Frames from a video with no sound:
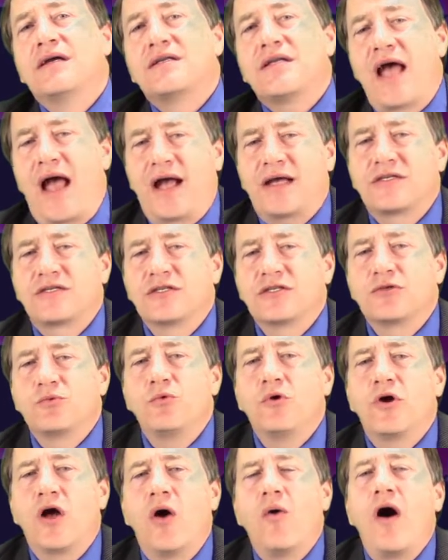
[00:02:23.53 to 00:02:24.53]
Taxes
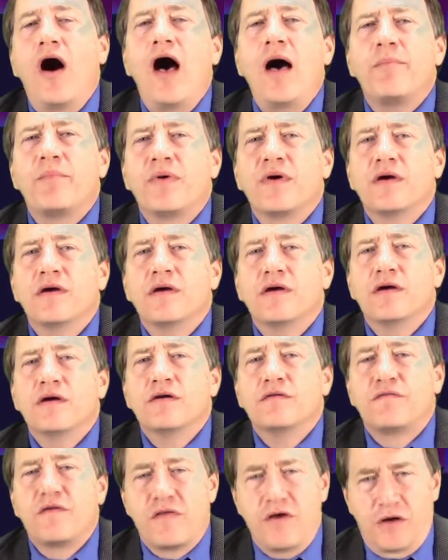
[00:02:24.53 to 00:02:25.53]
will go up
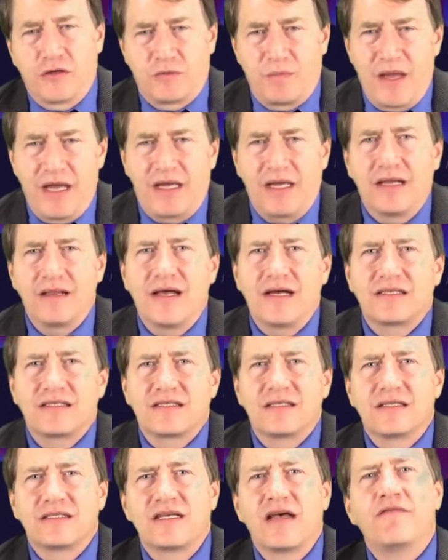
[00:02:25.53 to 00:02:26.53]
for those making
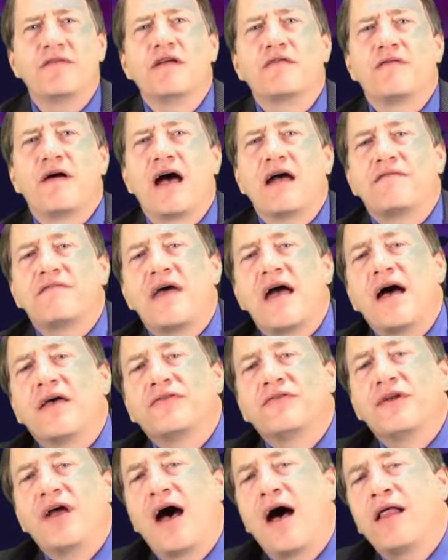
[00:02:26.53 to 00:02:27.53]
less than
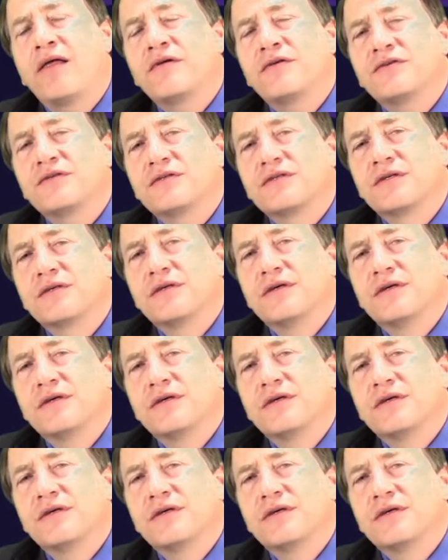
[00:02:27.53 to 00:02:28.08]
$75,000.